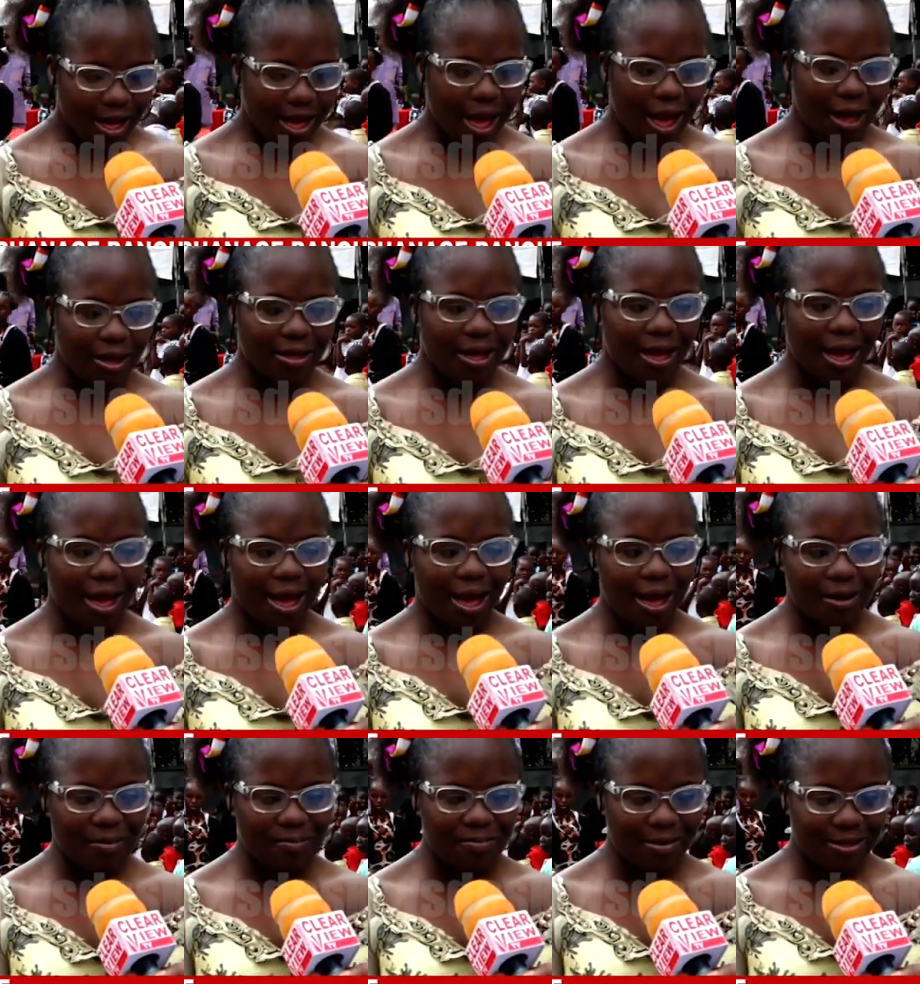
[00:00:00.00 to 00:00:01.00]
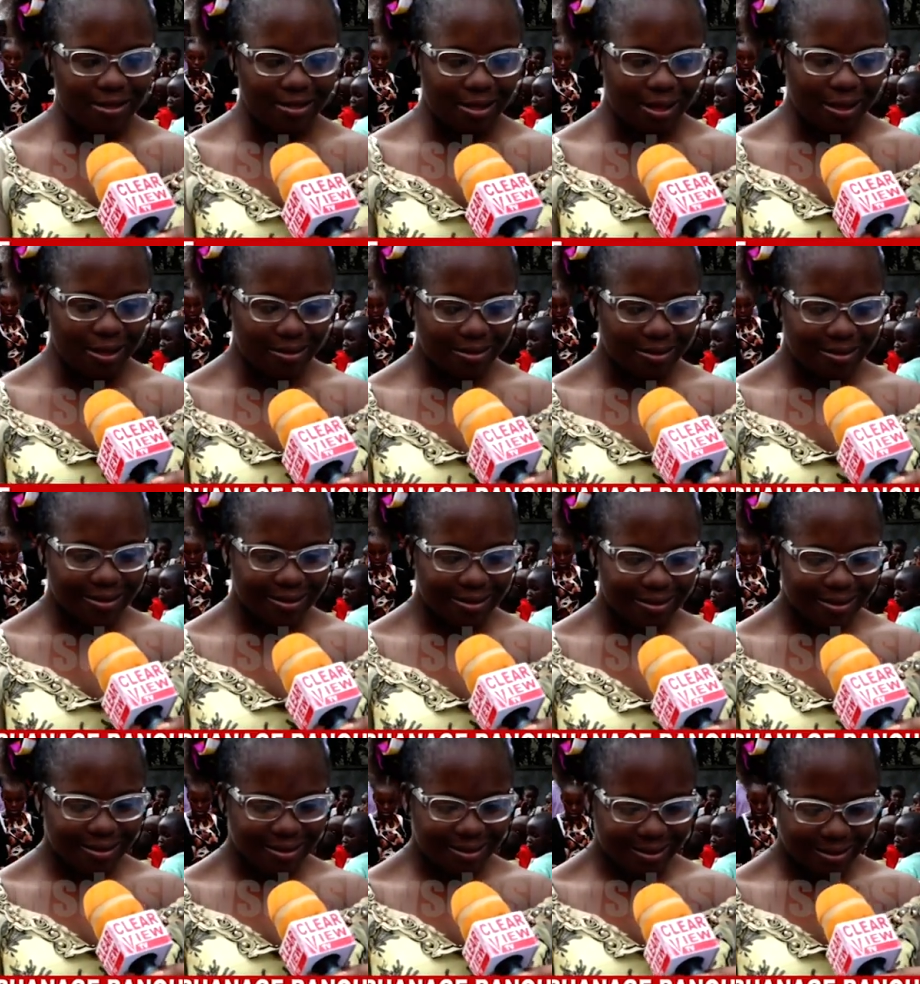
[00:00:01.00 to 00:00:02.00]
I'm happy now.
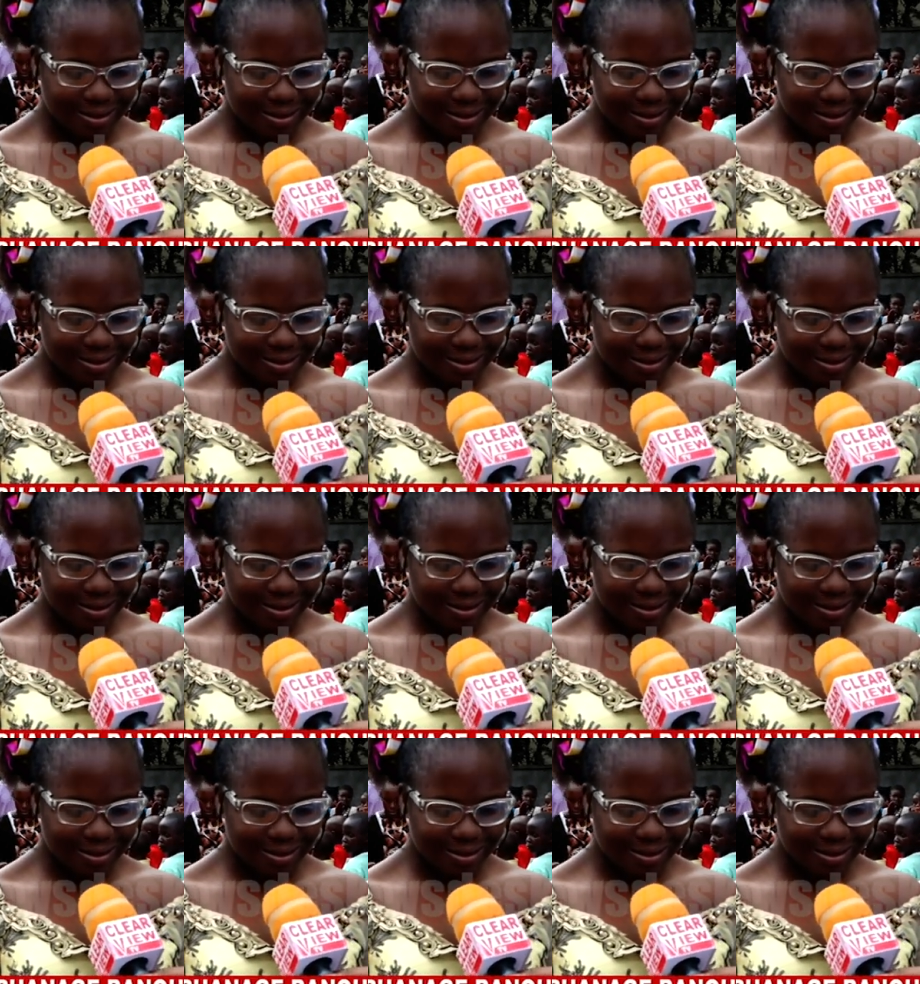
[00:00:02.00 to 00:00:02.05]
You're